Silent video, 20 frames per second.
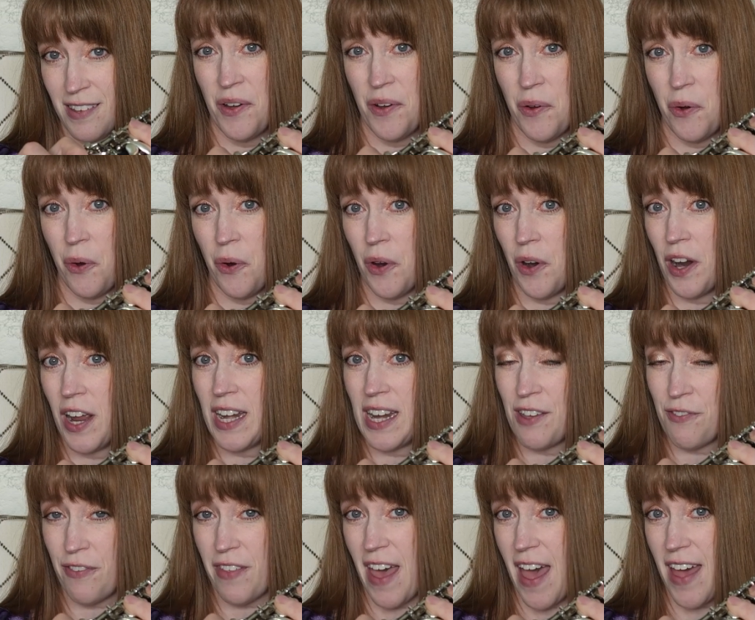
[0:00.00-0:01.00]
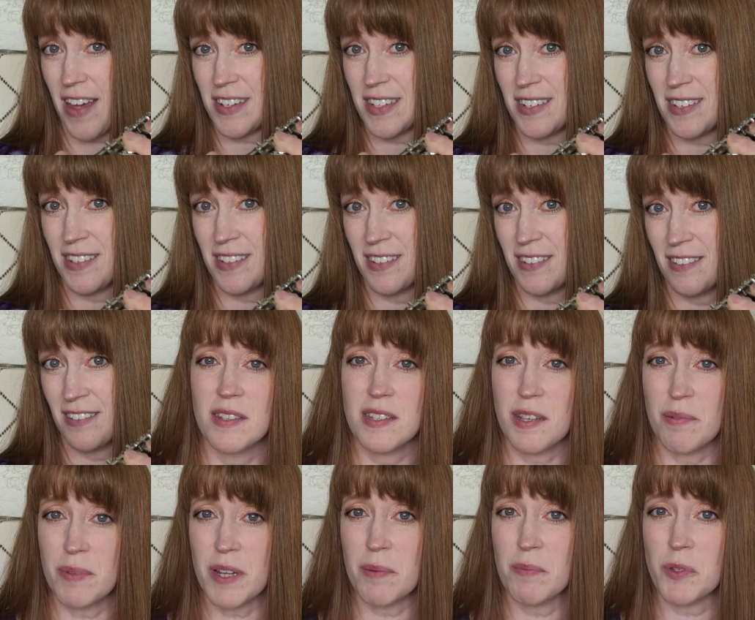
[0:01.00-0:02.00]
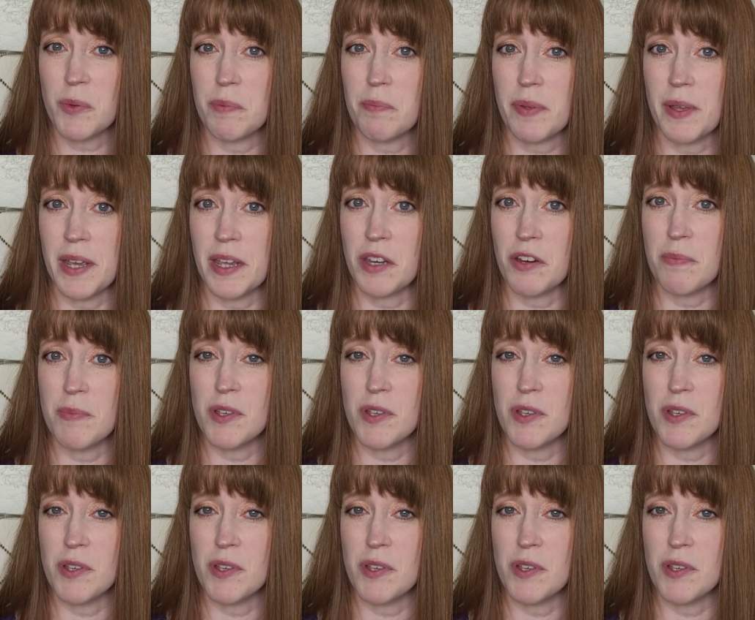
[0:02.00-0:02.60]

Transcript: or an E flat. Sometimes when playing your